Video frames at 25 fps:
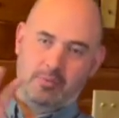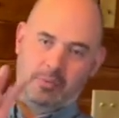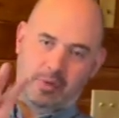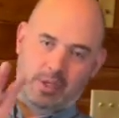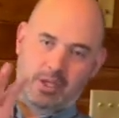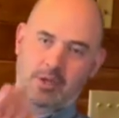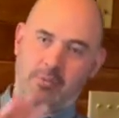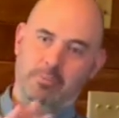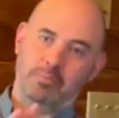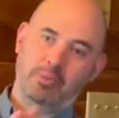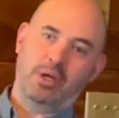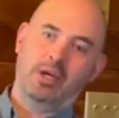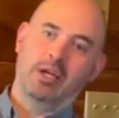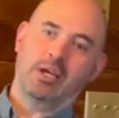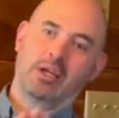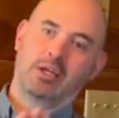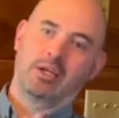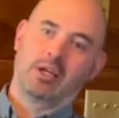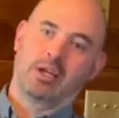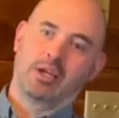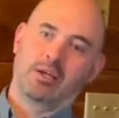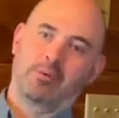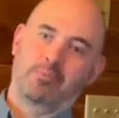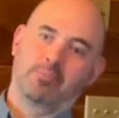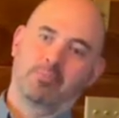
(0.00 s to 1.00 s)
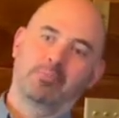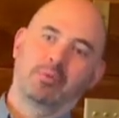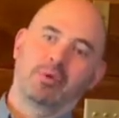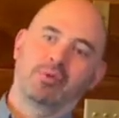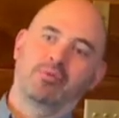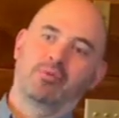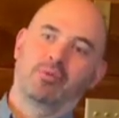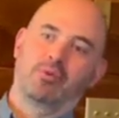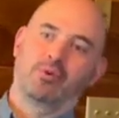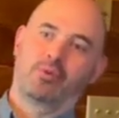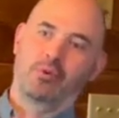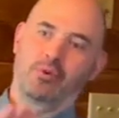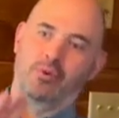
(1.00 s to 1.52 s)
compared like
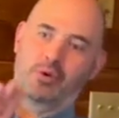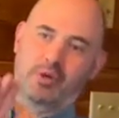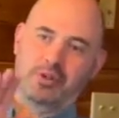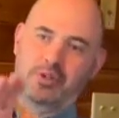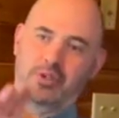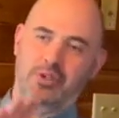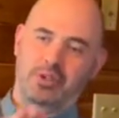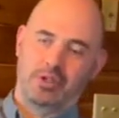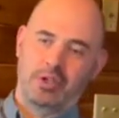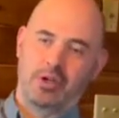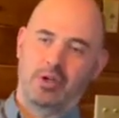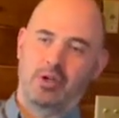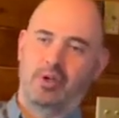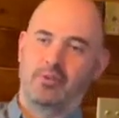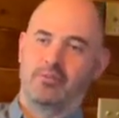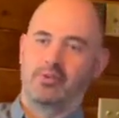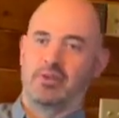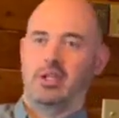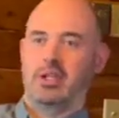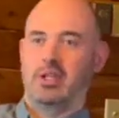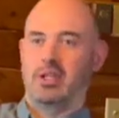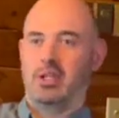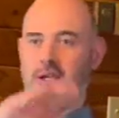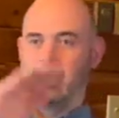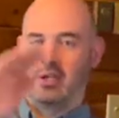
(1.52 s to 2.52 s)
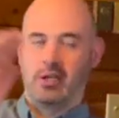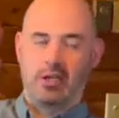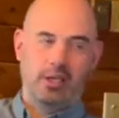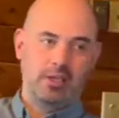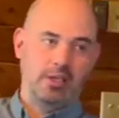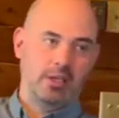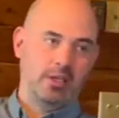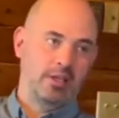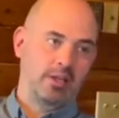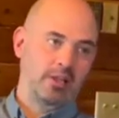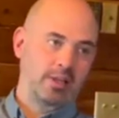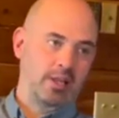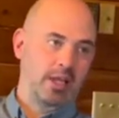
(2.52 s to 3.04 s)
before at the start of the year and
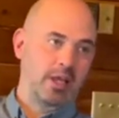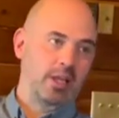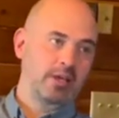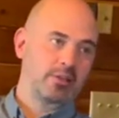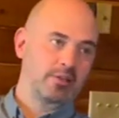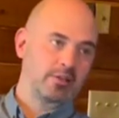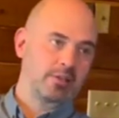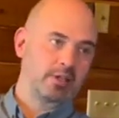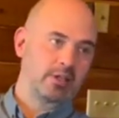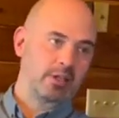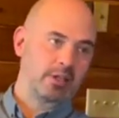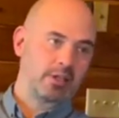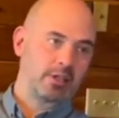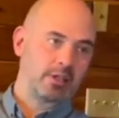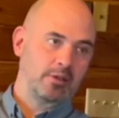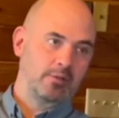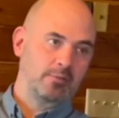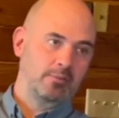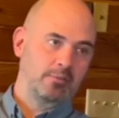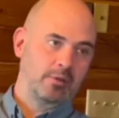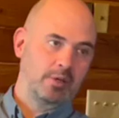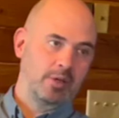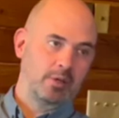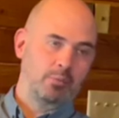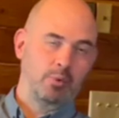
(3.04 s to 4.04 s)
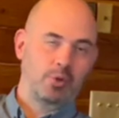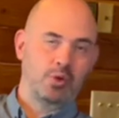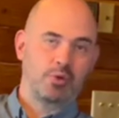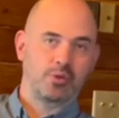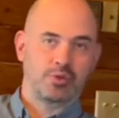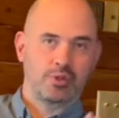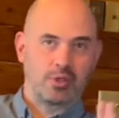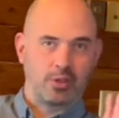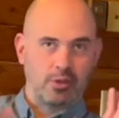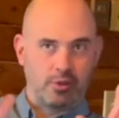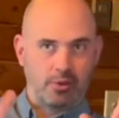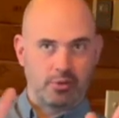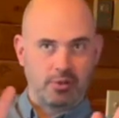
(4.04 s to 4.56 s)
then at the end of the year. And we also
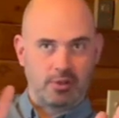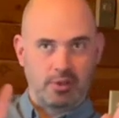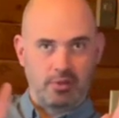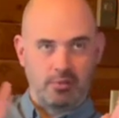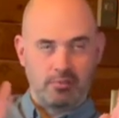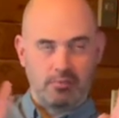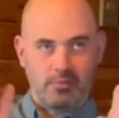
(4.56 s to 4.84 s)
looked at,